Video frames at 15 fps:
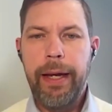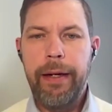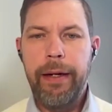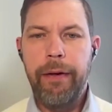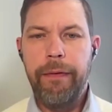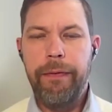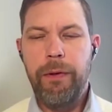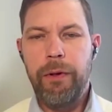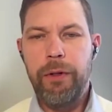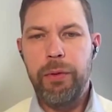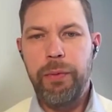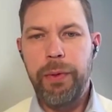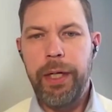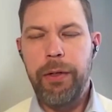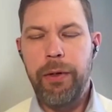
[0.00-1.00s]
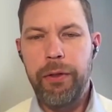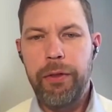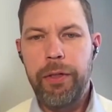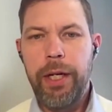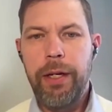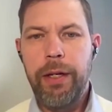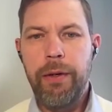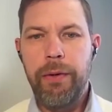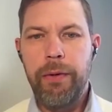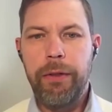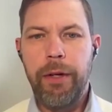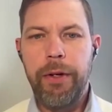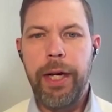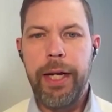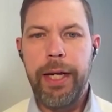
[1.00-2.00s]
and then, of course, we continue
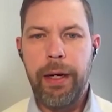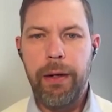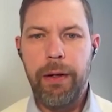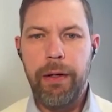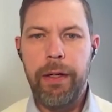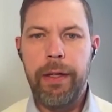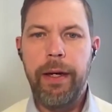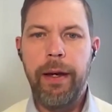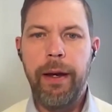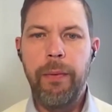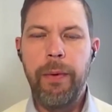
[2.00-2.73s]
the dialogue uh,